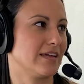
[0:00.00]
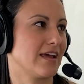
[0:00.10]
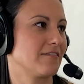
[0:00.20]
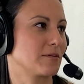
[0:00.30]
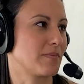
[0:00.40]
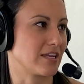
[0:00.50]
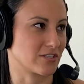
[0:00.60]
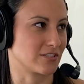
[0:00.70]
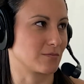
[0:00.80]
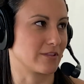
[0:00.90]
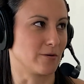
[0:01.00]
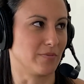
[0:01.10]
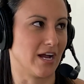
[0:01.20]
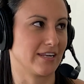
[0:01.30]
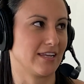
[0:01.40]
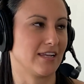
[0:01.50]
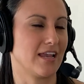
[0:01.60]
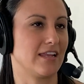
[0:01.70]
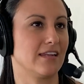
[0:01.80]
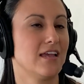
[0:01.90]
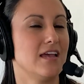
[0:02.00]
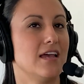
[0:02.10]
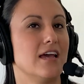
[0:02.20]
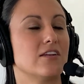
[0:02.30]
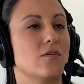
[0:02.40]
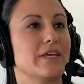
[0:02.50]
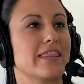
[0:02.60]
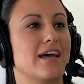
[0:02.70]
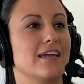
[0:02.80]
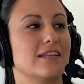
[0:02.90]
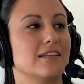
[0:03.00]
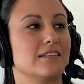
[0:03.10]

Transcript: and having patience with your body and and knowing that